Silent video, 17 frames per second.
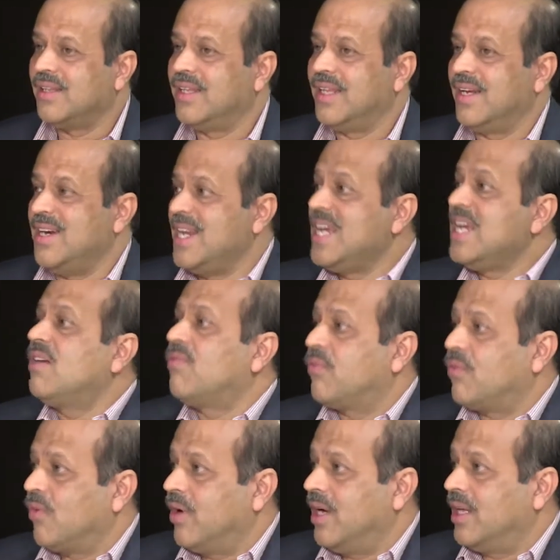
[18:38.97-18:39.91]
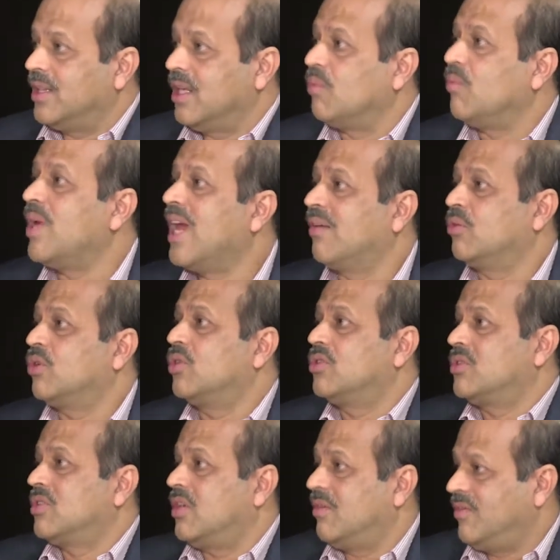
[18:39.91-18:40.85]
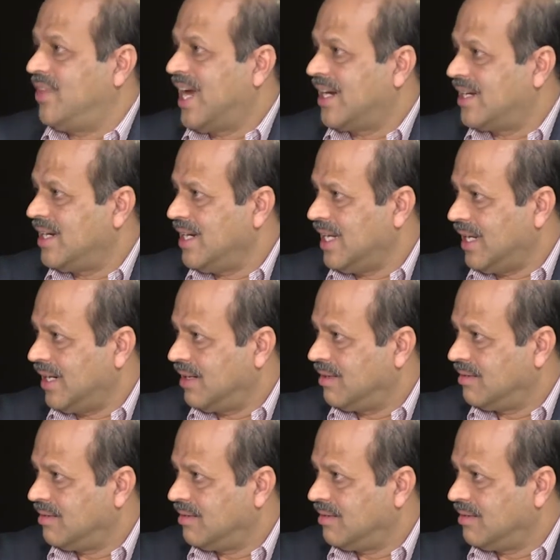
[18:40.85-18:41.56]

the need for it, then we have to serve that need.